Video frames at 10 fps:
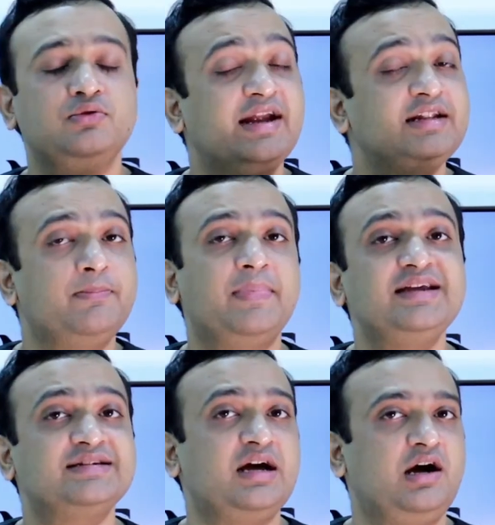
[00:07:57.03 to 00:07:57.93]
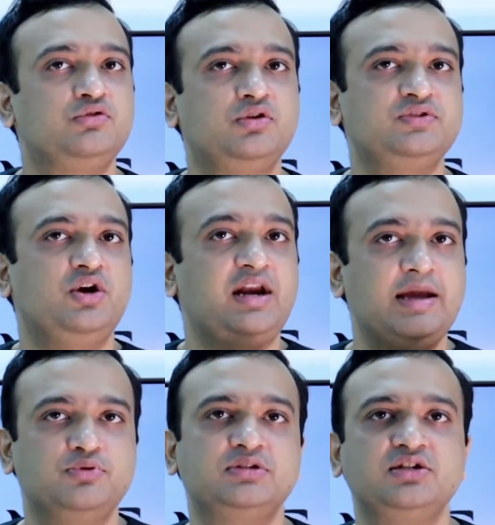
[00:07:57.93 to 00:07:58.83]
get the best out of your
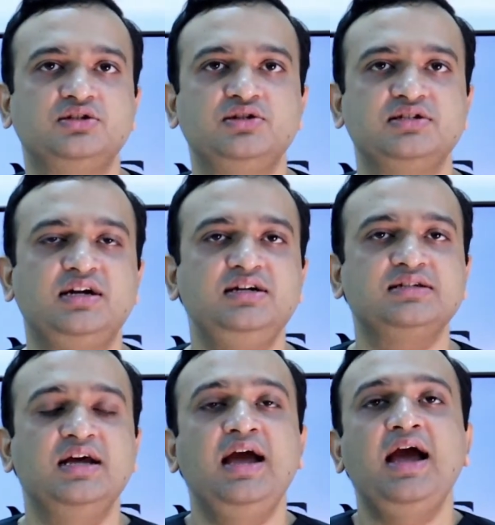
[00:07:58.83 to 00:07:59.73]
liposuction results,